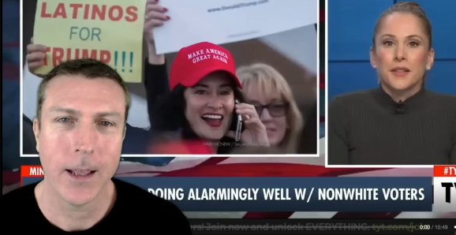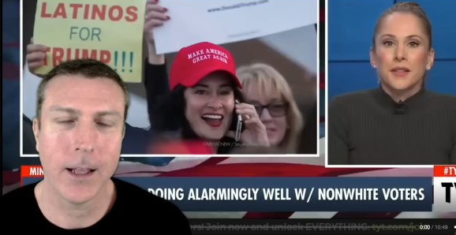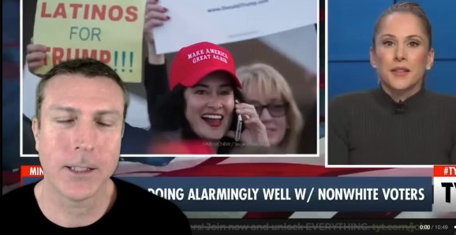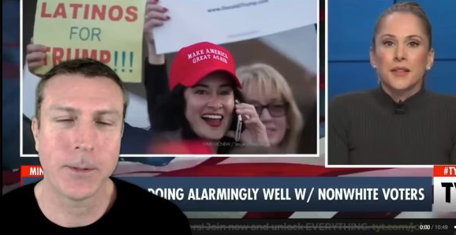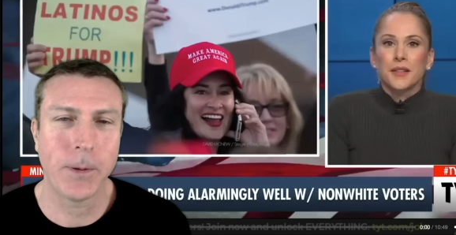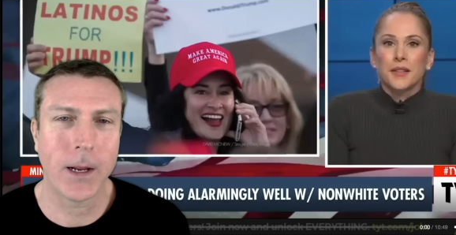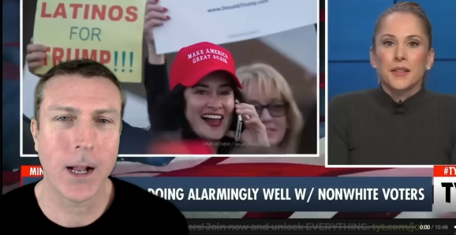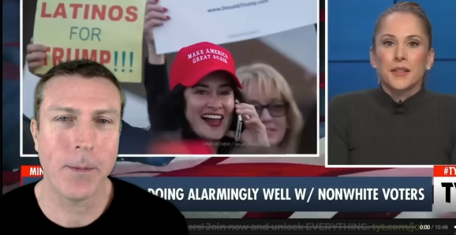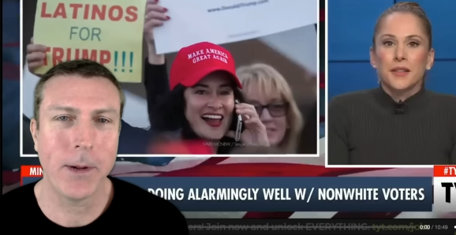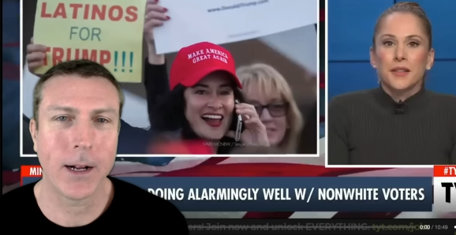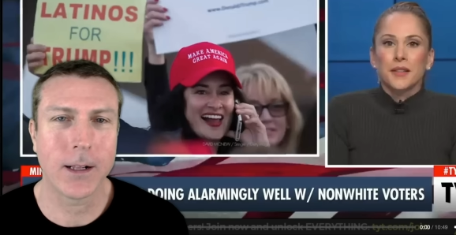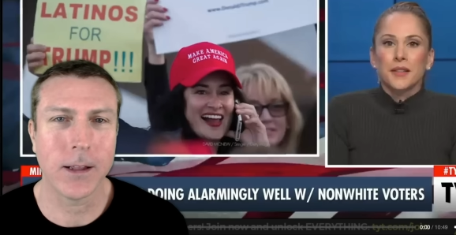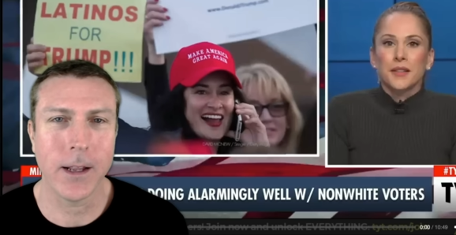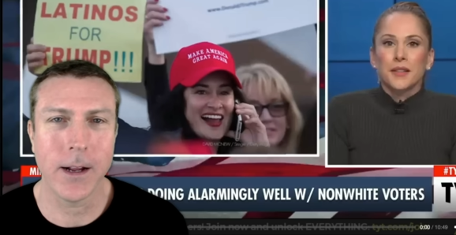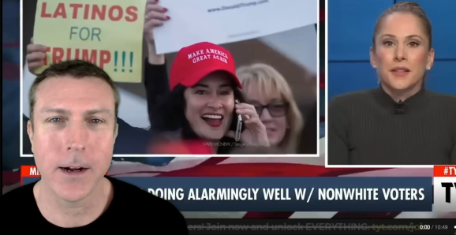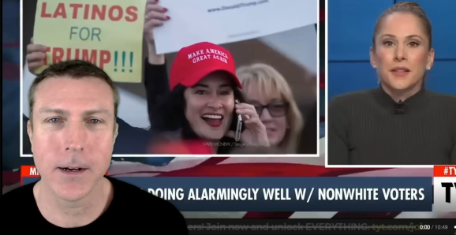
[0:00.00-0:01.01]
Speaker 1: It's
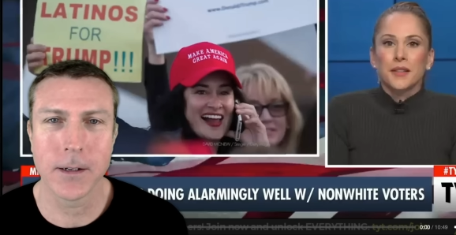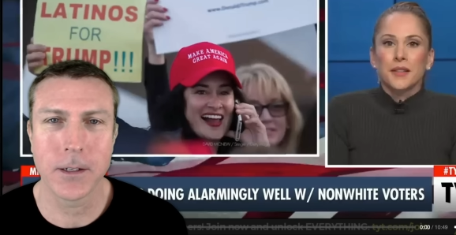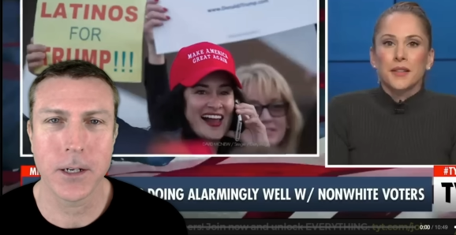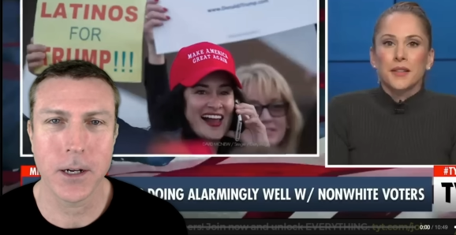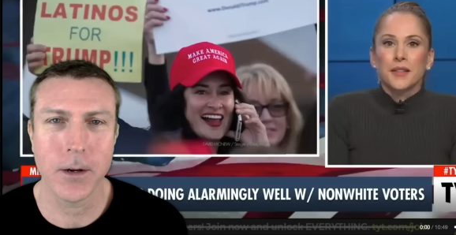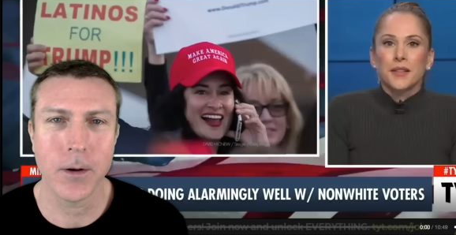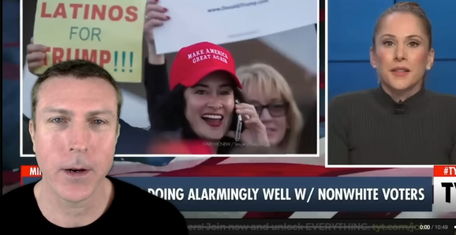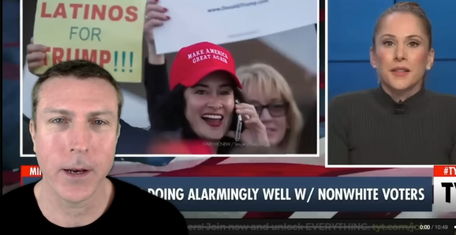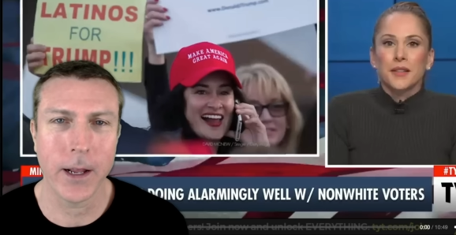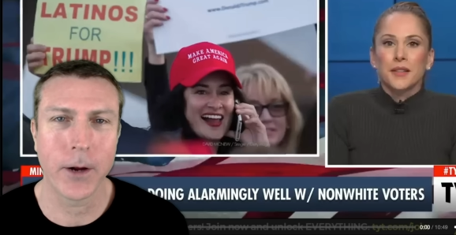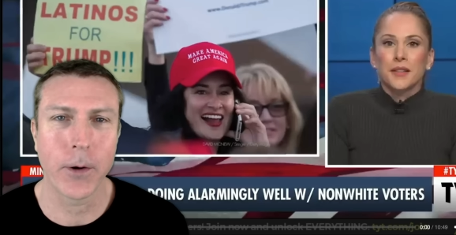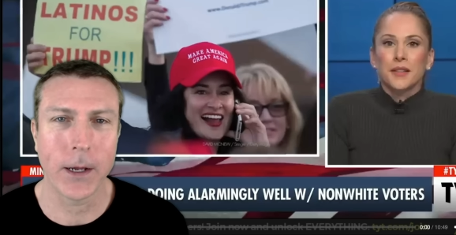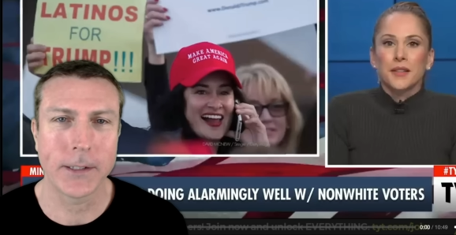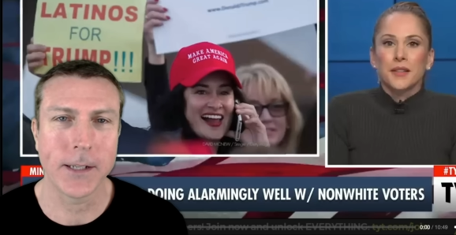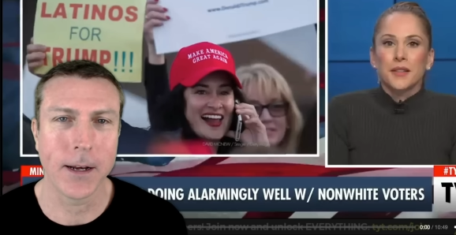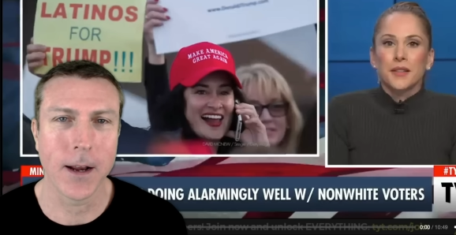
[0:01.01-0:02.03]
becoming clear to an
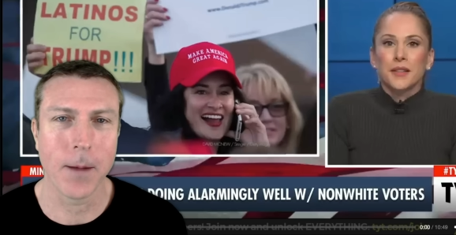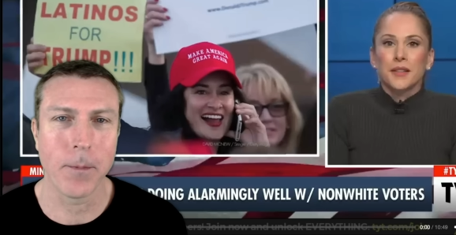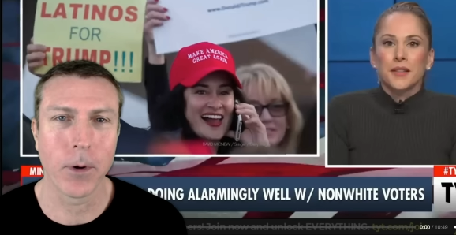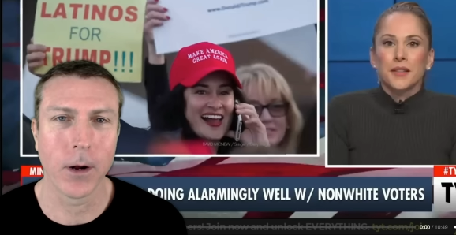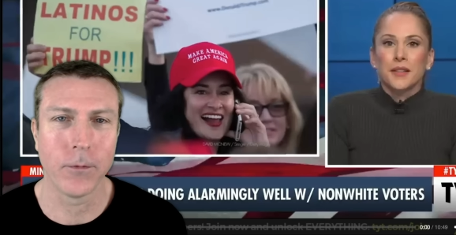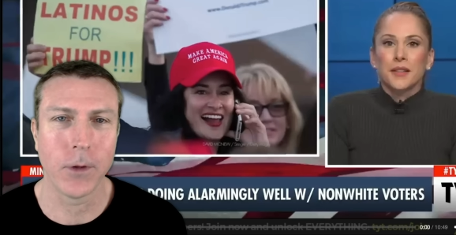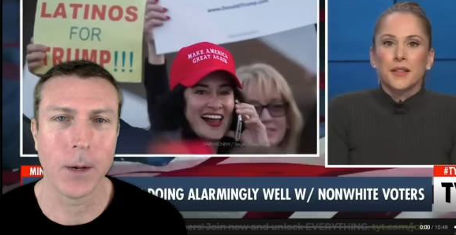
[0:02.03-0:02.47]
increasing number